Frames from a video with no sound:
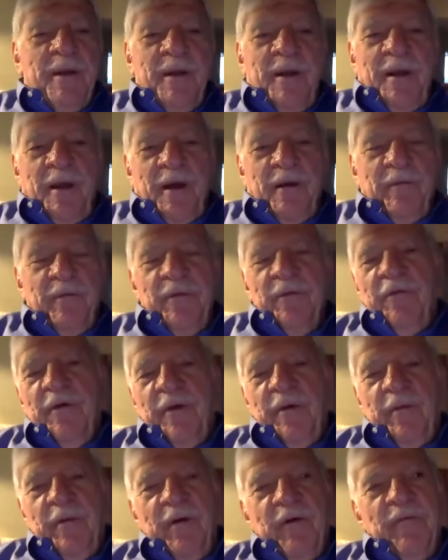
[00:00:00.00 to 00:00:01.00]
of
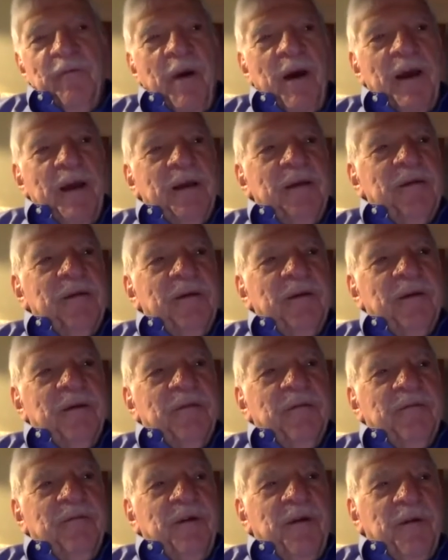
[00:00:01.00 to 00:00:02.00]
the of my
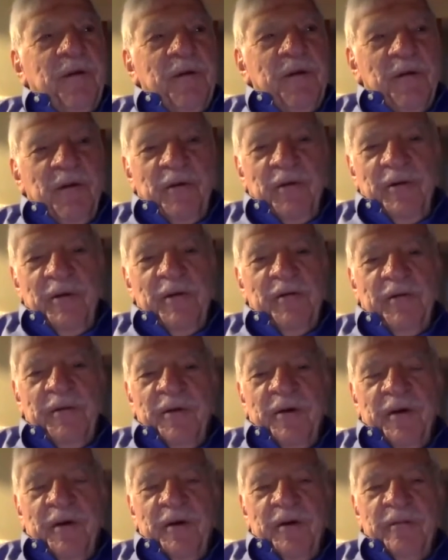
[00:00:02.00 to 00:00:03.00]
uh, very early
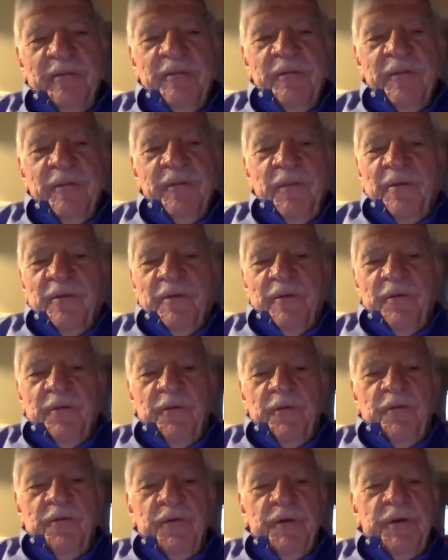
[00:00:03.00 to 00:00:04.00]
uh,
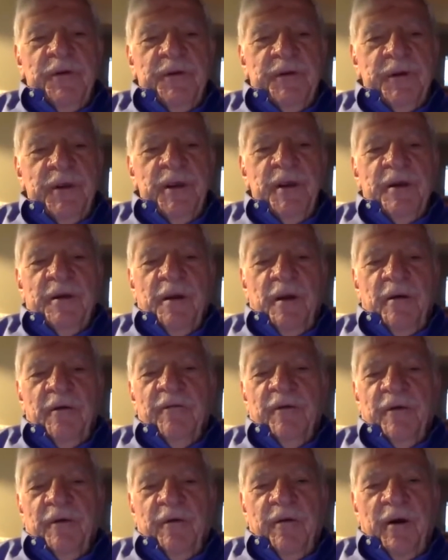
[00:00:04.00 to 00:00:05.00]
receipt
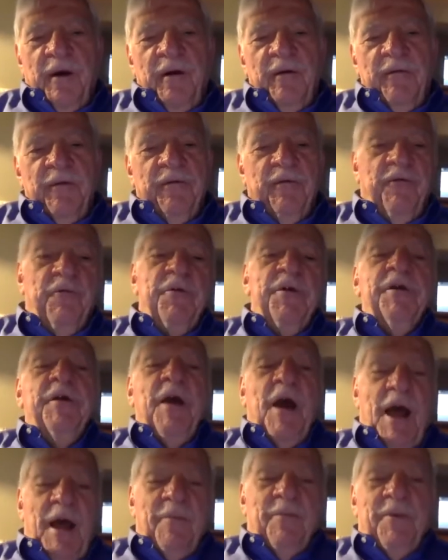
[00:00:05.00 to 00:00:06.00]
of a of a free
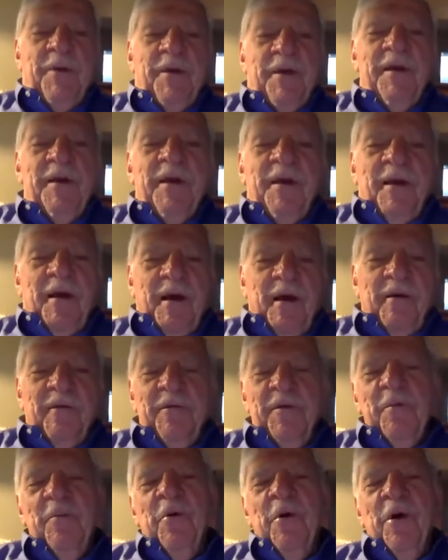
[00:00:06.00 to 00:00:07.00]
copy of
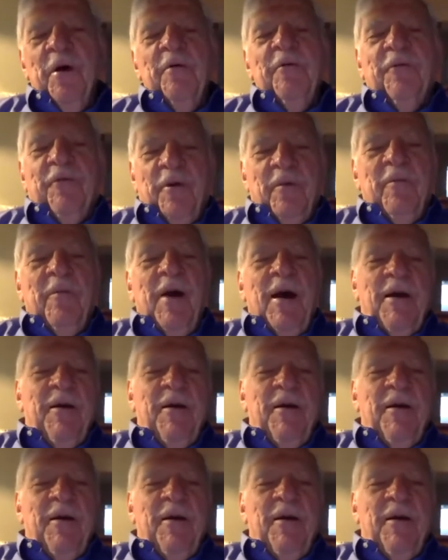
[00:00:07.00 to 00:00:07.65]
the book from my